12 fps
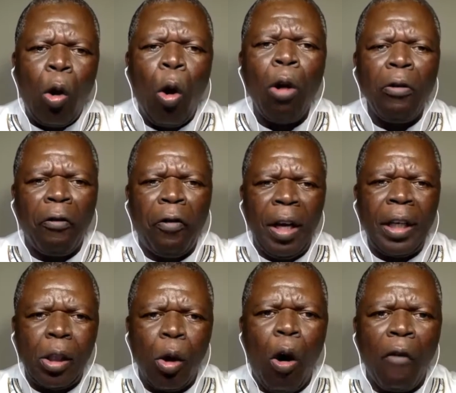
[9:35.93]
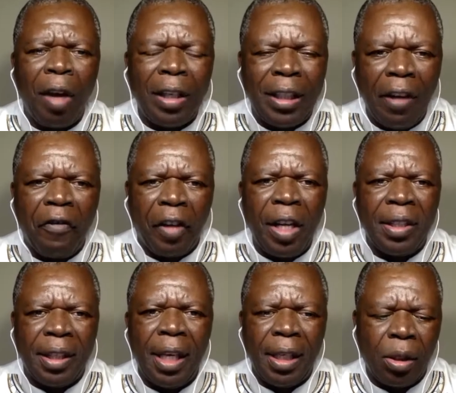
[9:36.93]
Conflict over
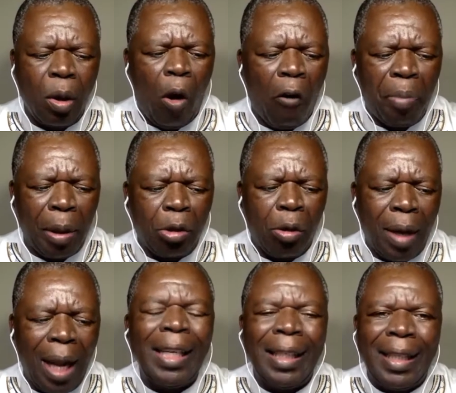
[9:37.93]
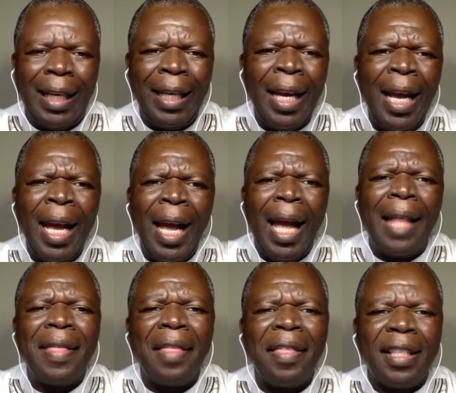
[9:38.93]
differences of personality.
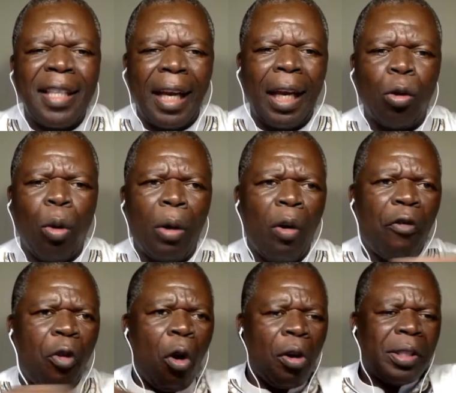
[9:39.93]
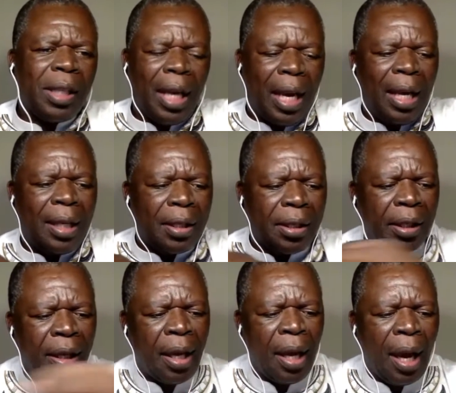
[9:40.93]
And then the second one, of course, is